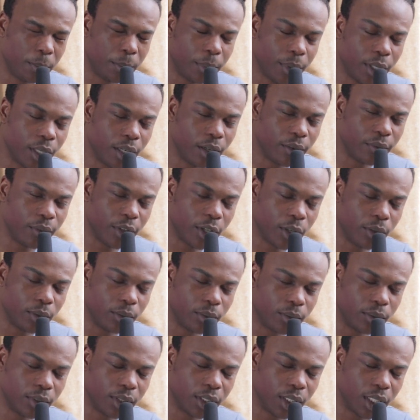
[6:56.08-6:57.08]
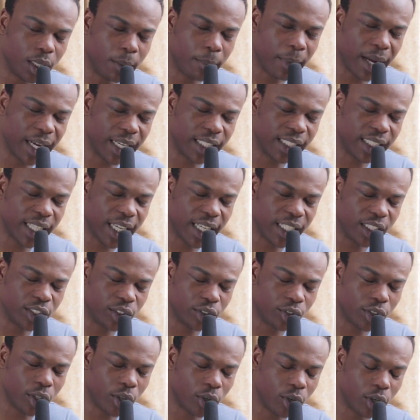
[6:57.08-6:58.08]
Beautiful. The mic tastes
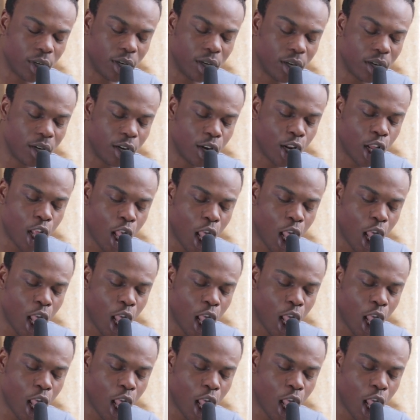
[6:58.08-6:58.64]
so good.